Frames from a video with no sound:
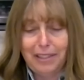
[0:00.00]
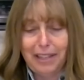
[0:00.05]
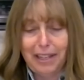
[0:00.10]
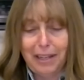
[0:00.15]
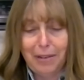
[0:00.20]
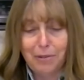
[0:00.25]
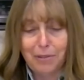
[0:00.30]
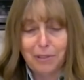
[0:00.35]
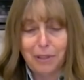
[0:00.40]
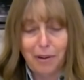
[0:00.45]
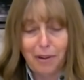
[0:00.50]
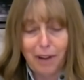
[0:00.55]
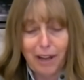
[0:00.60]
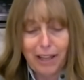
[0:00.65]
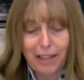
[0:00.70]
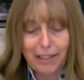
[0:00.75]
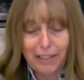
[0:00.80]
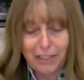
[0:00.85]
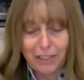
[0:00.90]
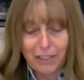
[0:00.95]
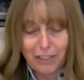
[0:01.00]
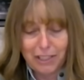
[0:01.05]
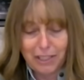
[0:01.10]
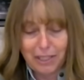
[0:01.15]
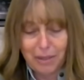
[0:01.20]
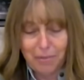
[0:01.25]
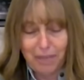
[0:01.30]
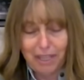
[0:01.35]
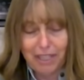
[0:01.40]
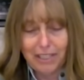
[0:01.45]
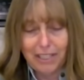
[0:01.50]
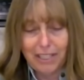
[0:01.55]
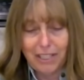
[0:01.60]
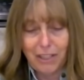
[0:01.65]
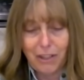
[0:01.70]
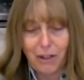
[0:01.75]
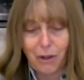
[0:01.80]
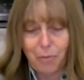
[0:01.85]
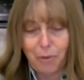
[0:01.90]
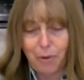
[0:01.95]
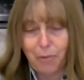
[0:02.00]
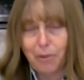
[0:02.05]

that it was all right that she sent me a t-shirt,